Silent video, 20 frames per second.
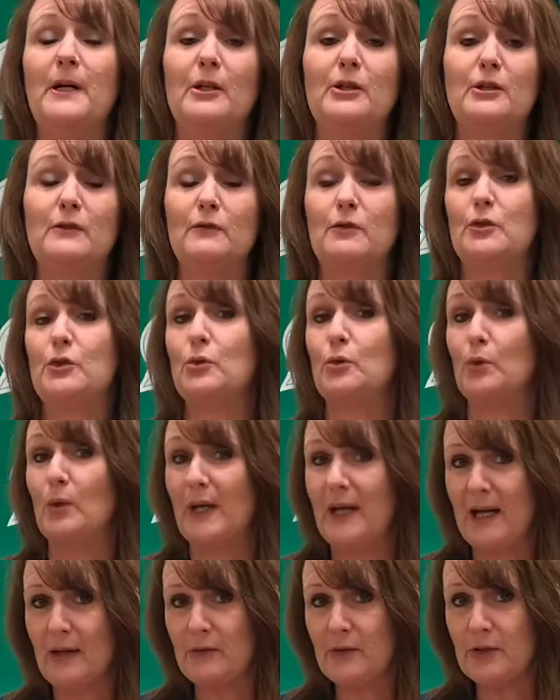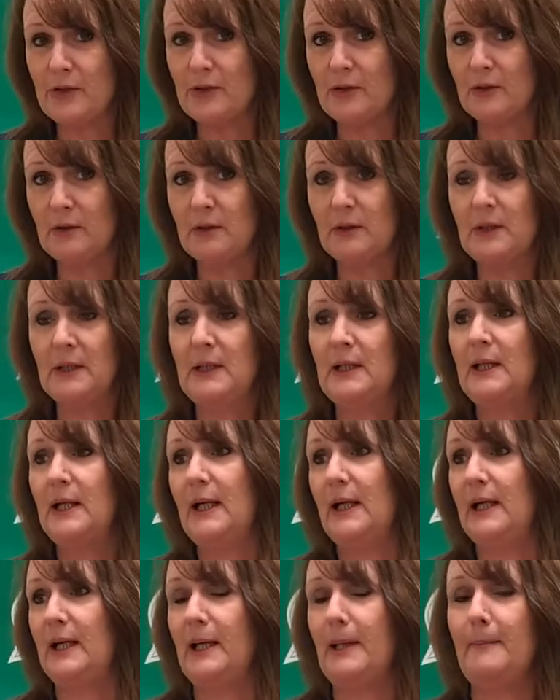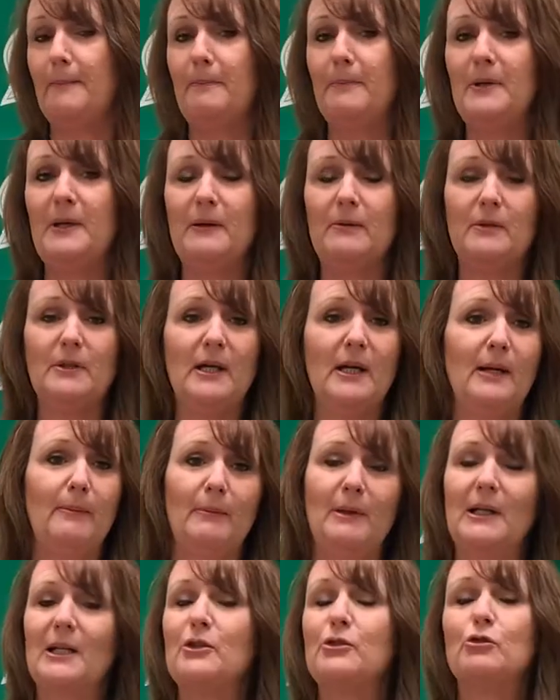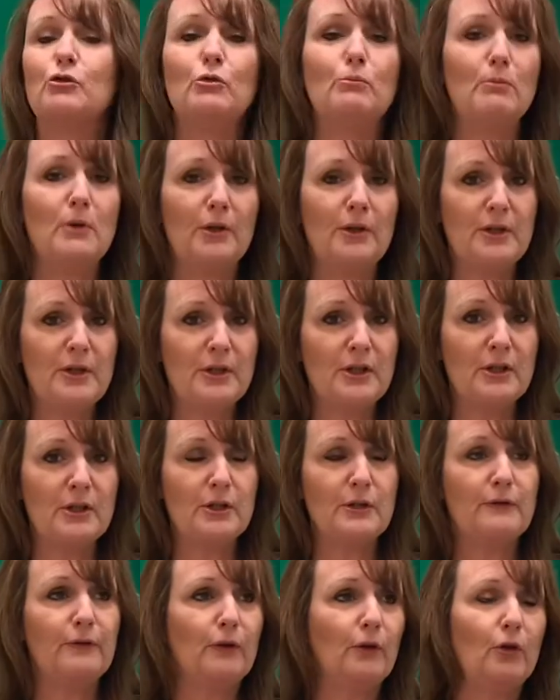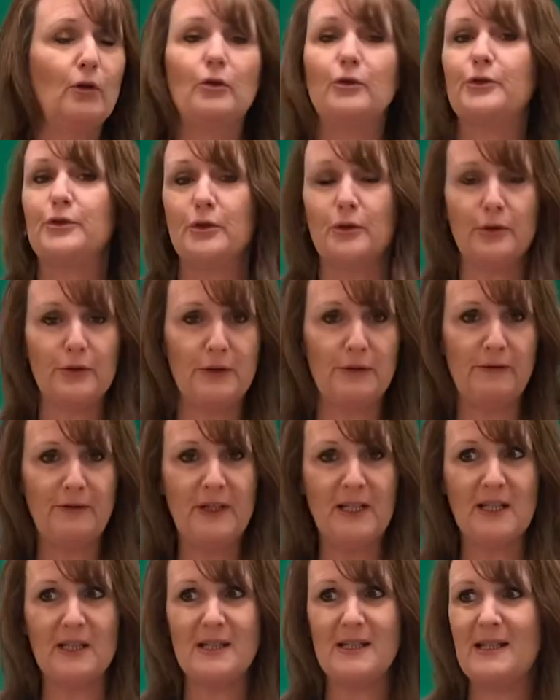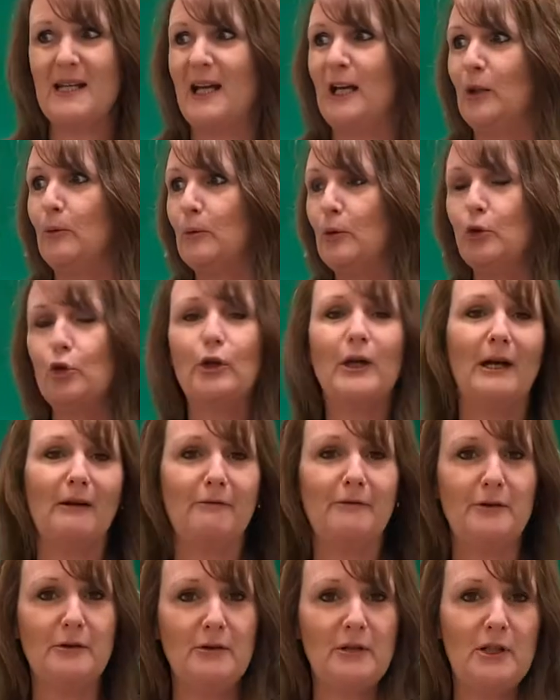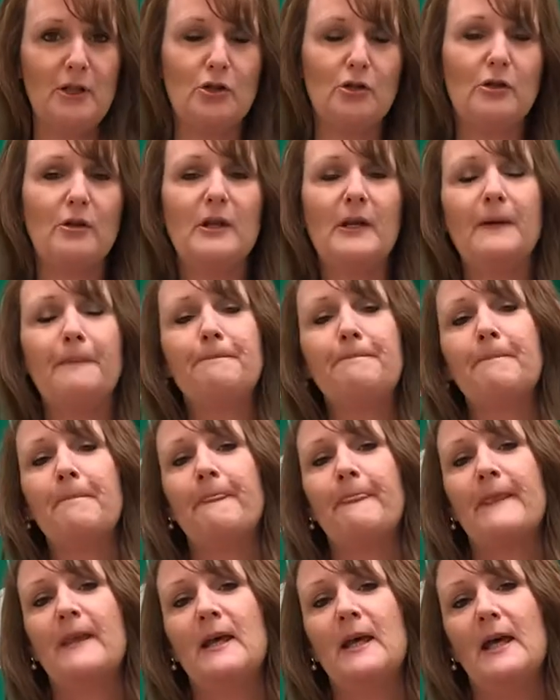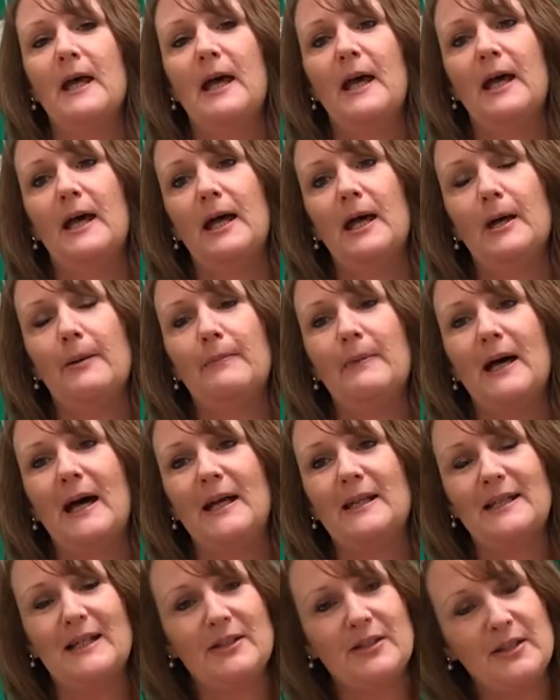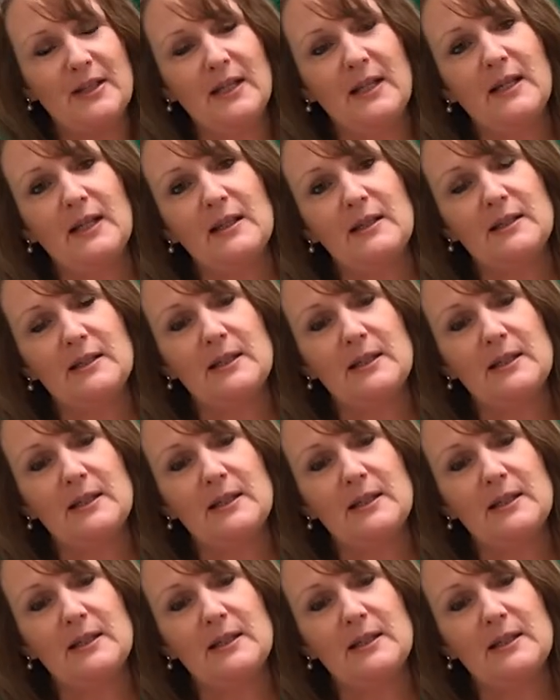of the school council, being classroom monitors for all sorts of things to help look after each other. And as they get